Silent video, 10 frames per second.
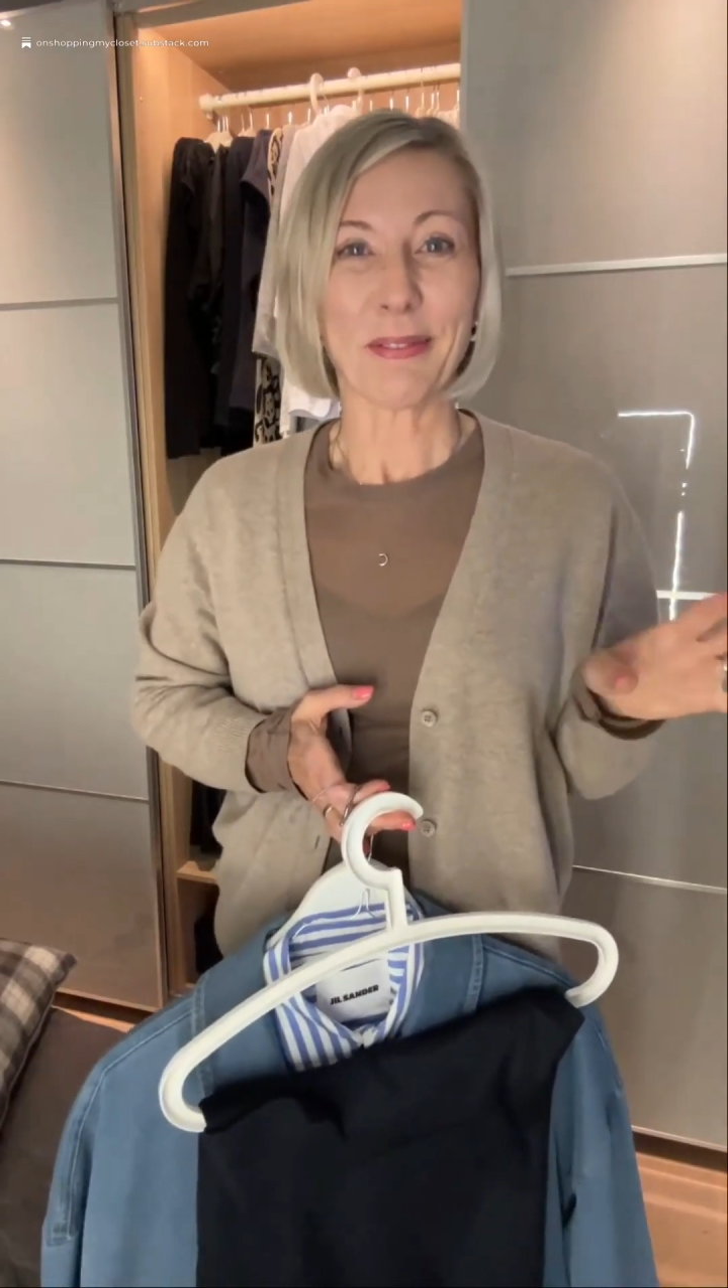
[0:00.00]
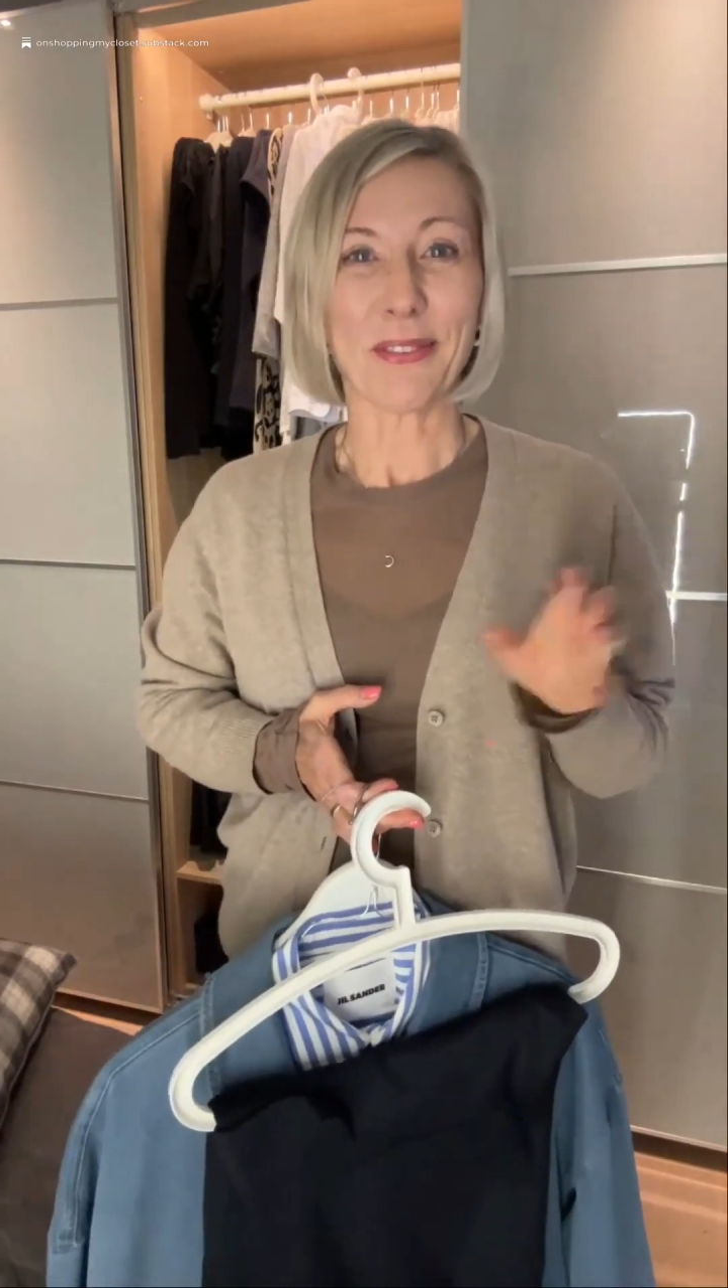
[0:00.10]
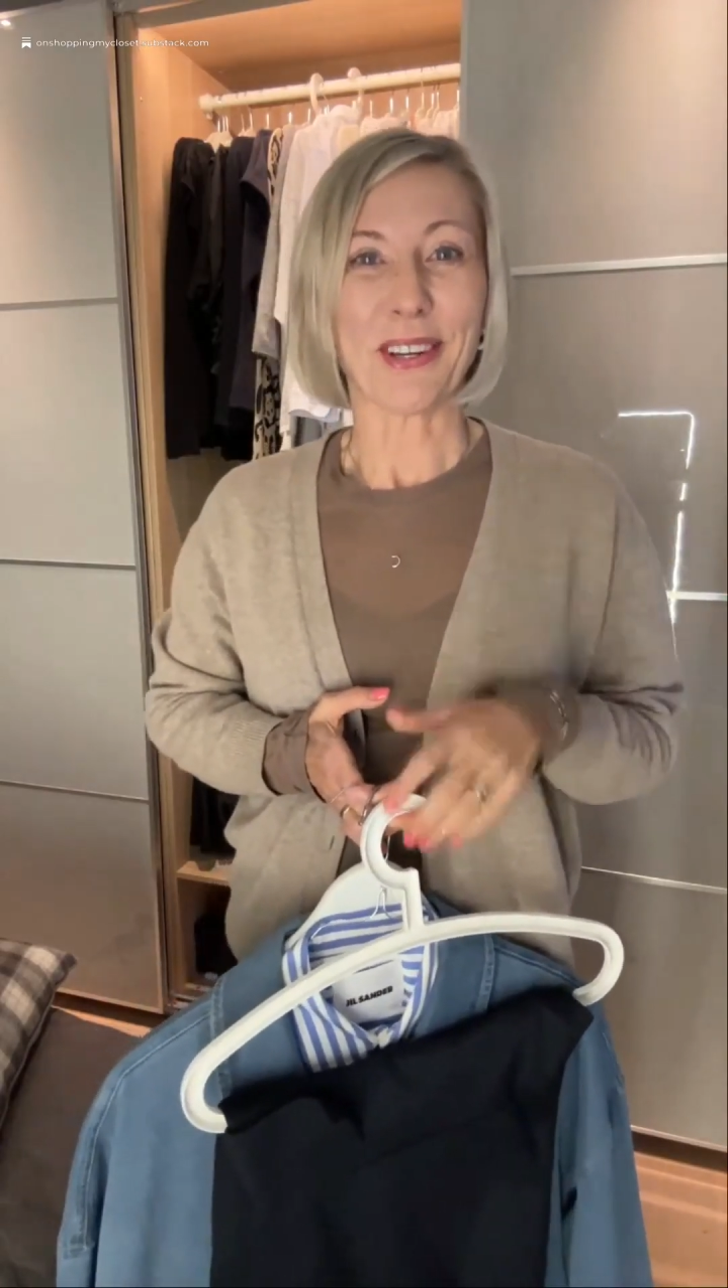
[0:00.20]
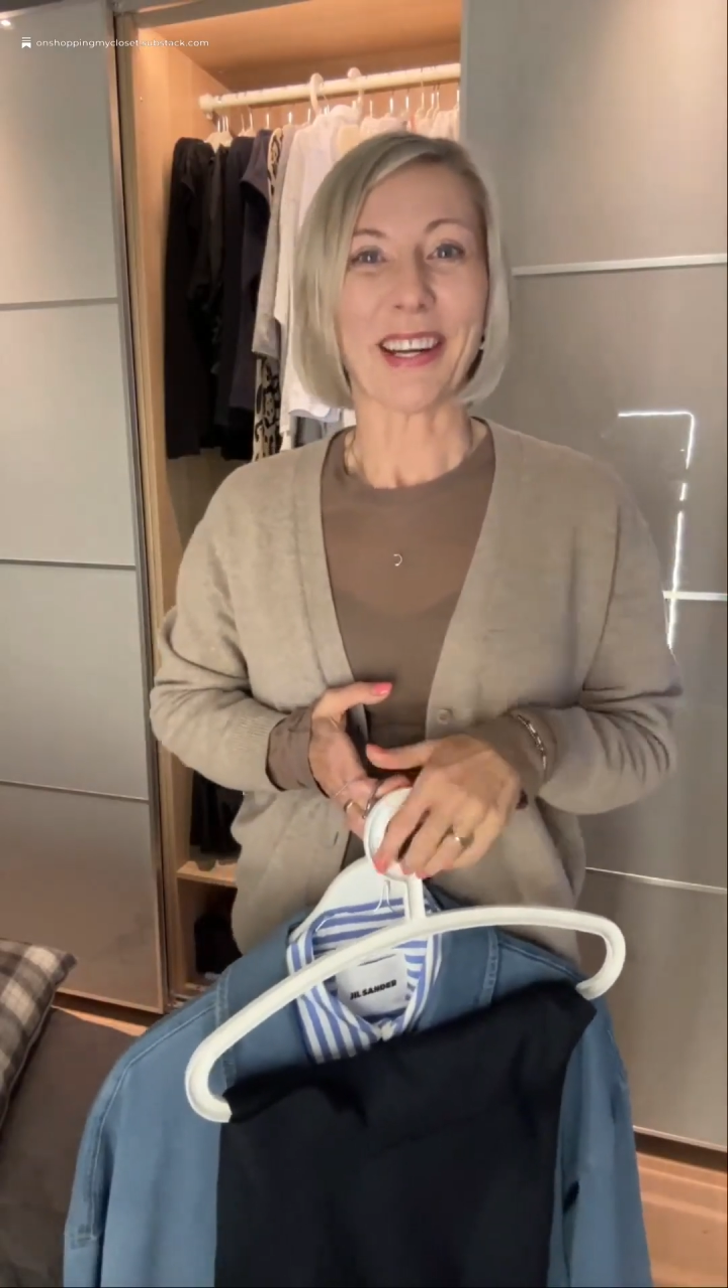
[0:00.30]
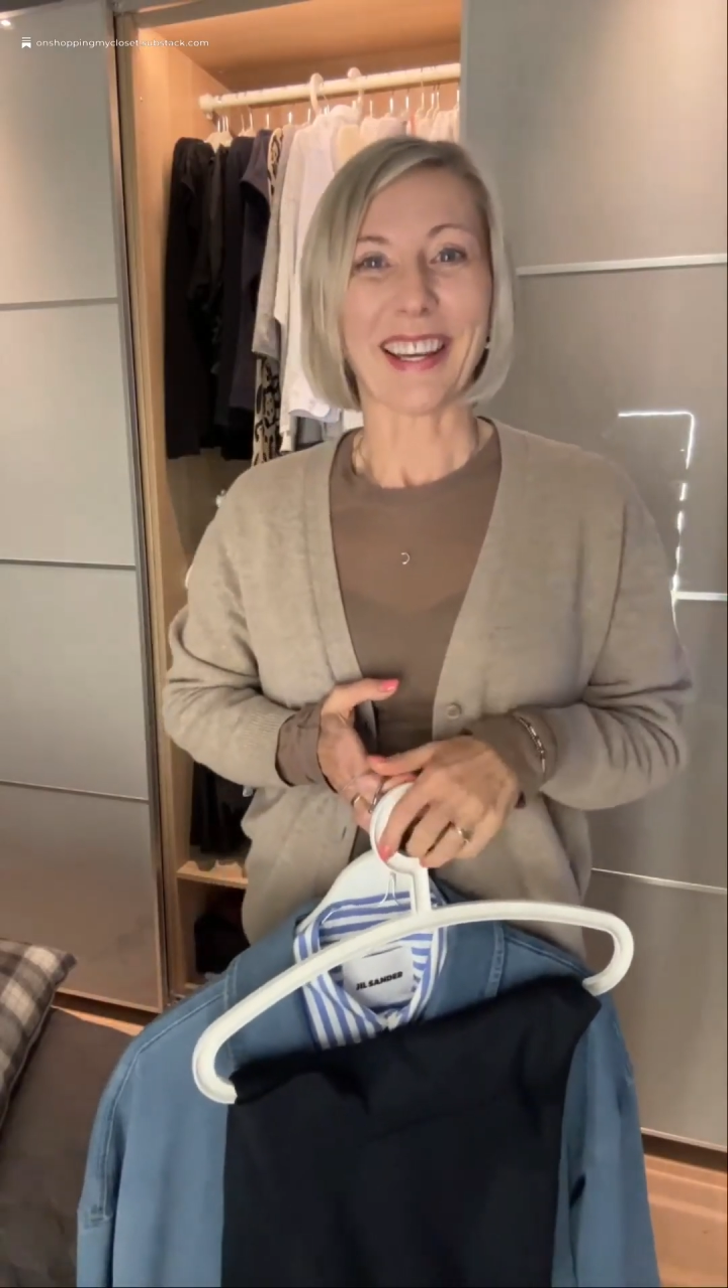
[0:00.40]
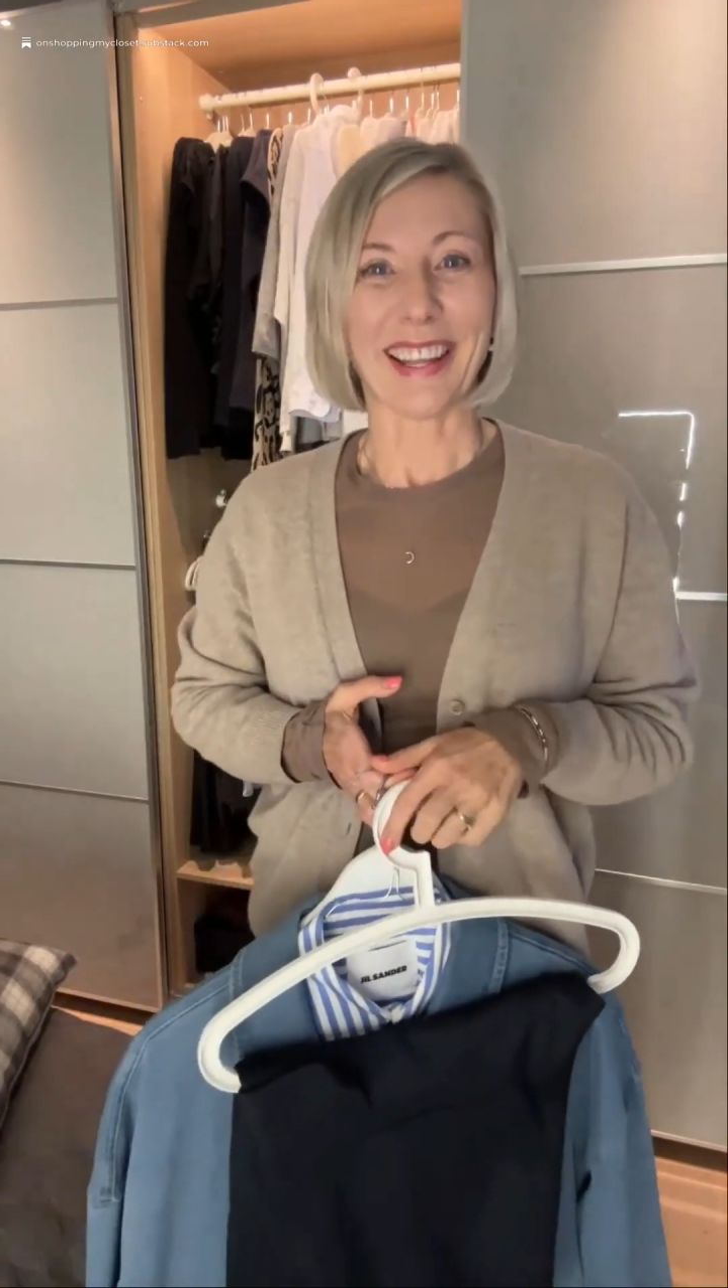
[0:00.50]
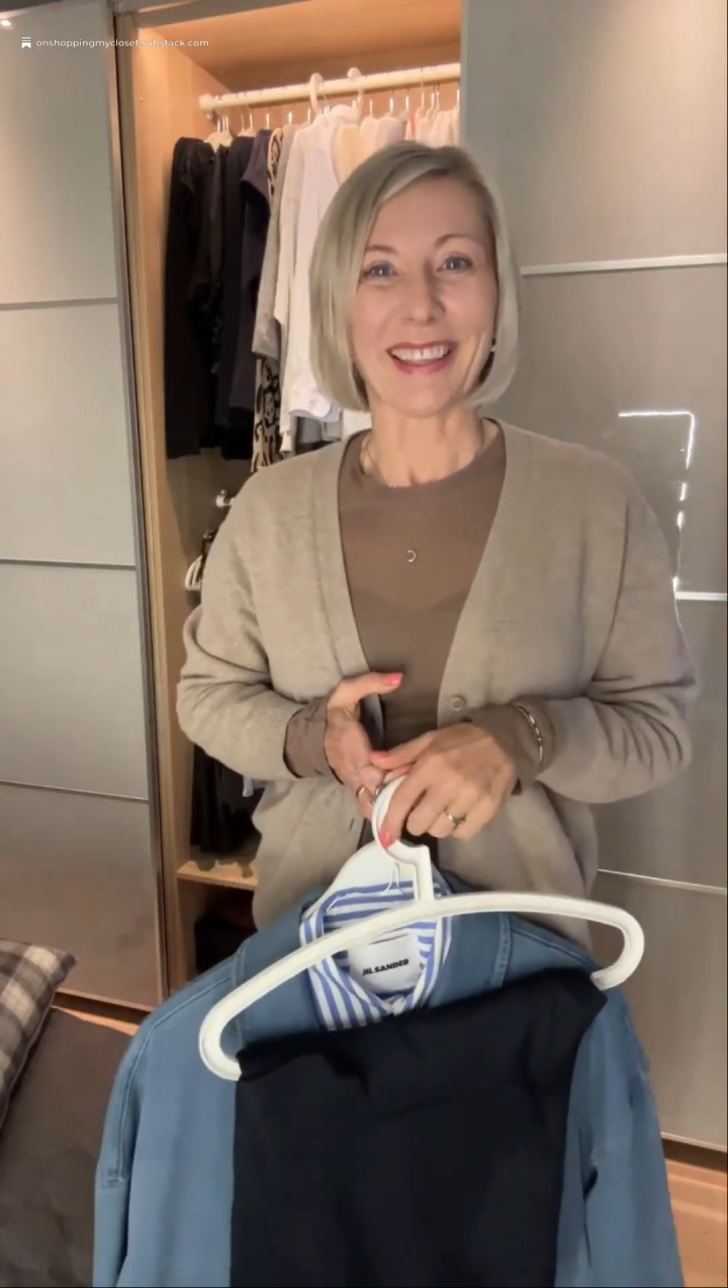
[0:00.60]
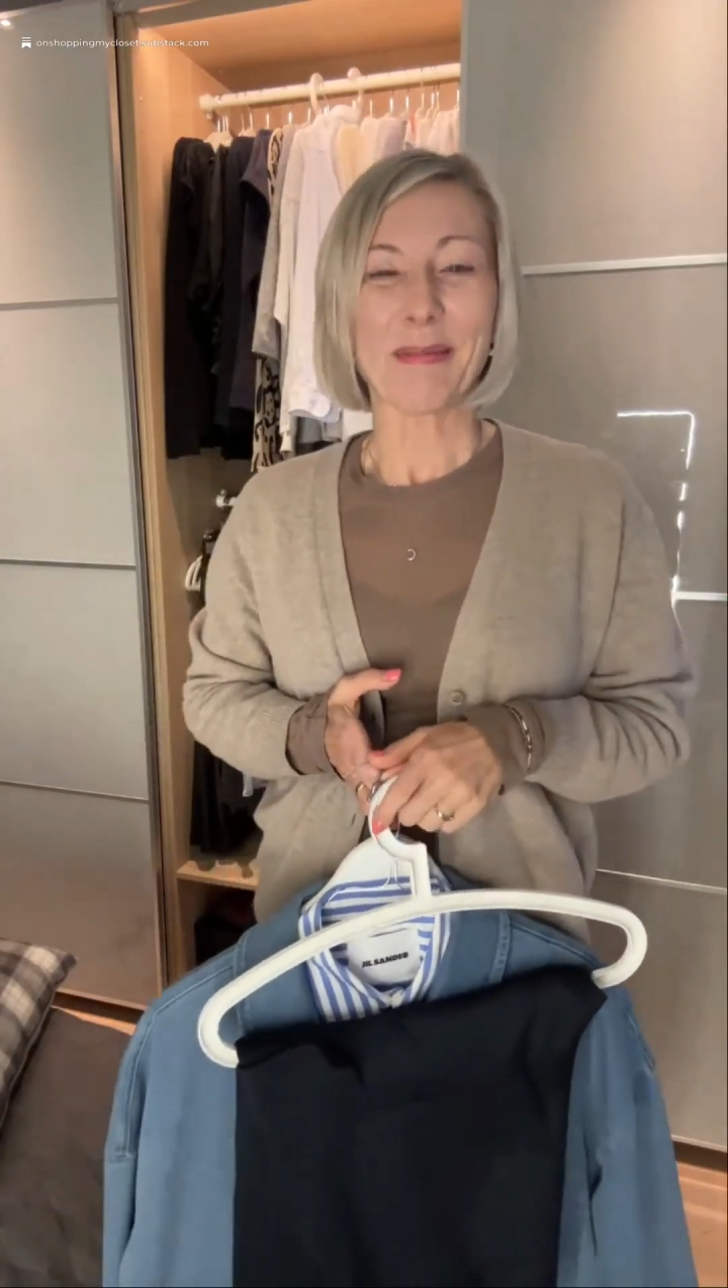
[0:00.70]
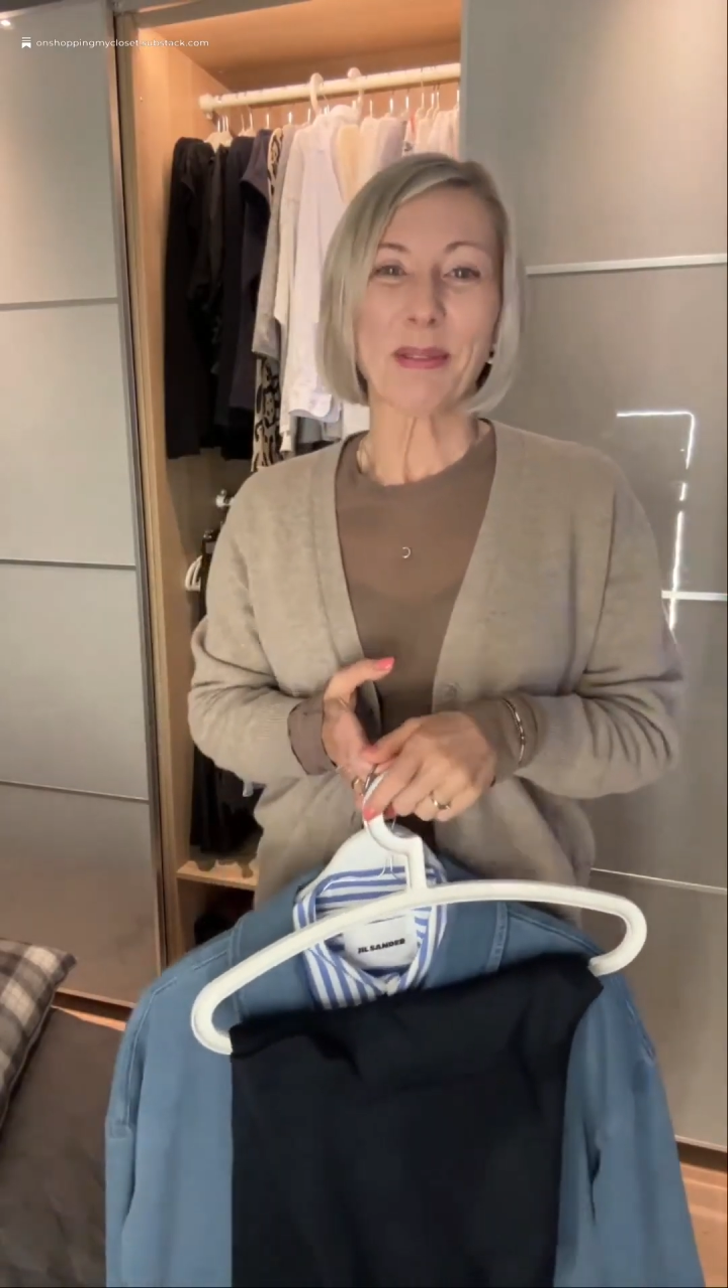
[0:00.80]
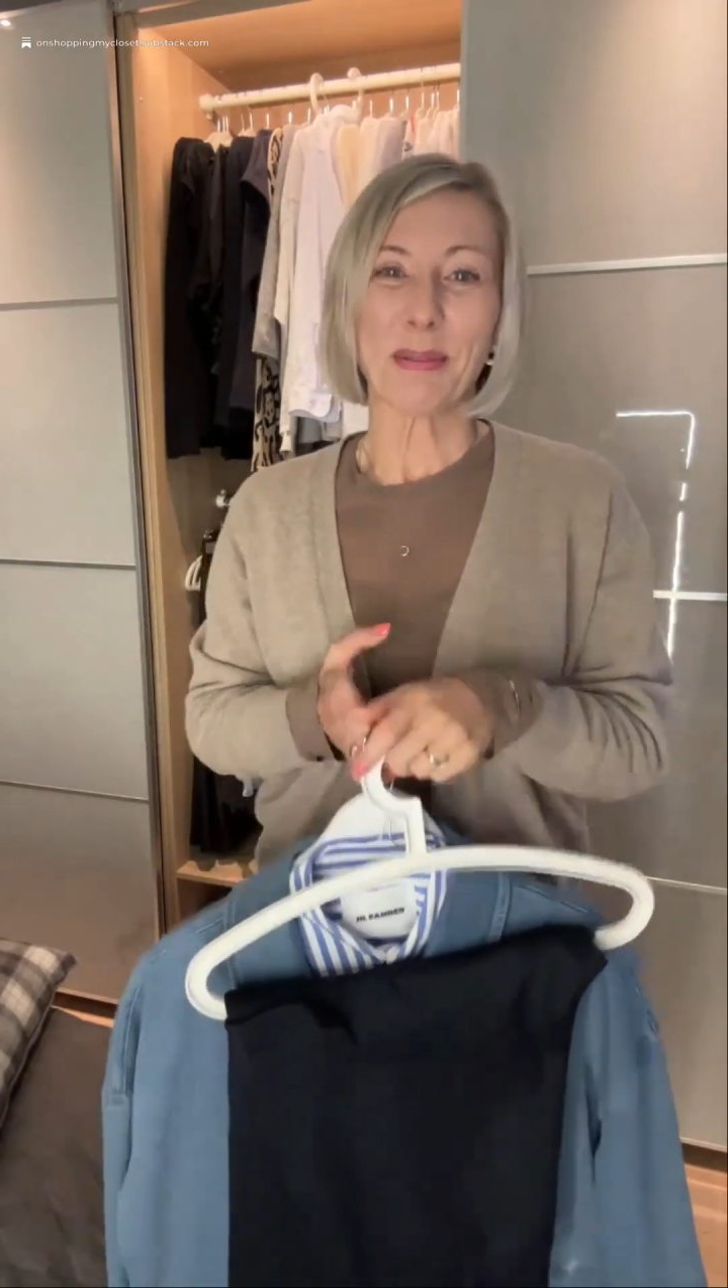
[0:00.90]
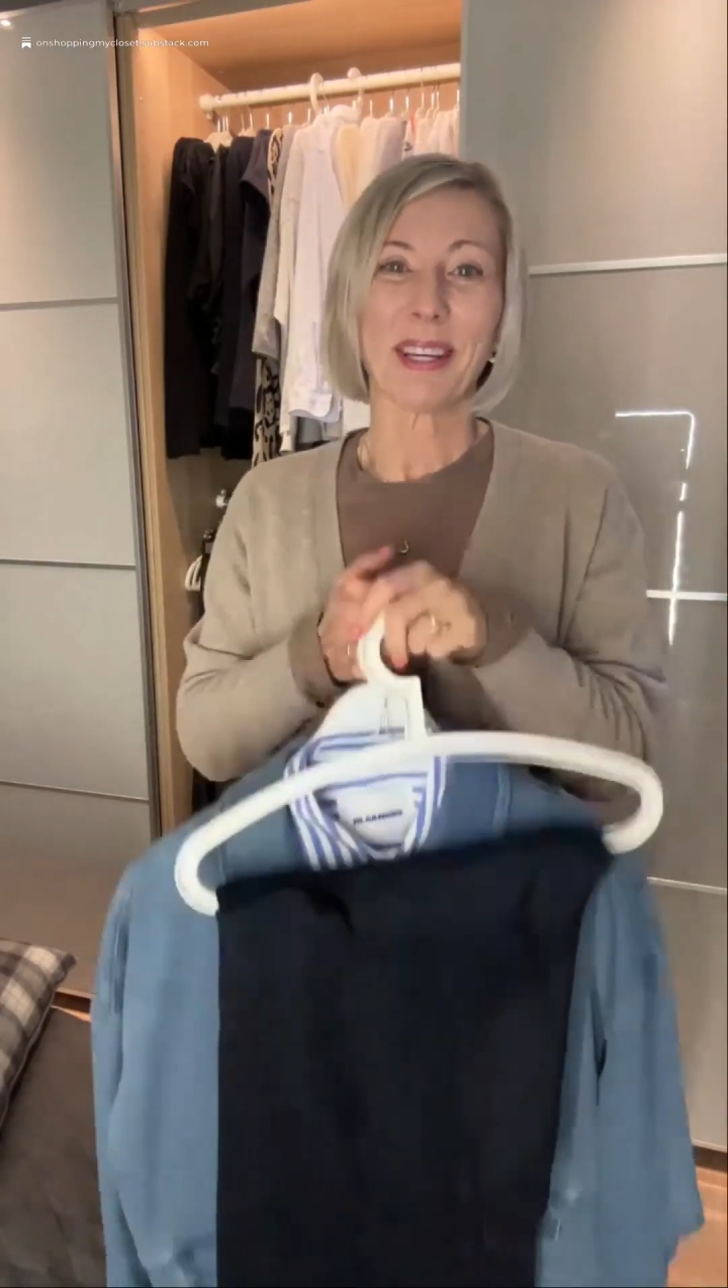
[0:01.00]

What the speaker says: before I get them.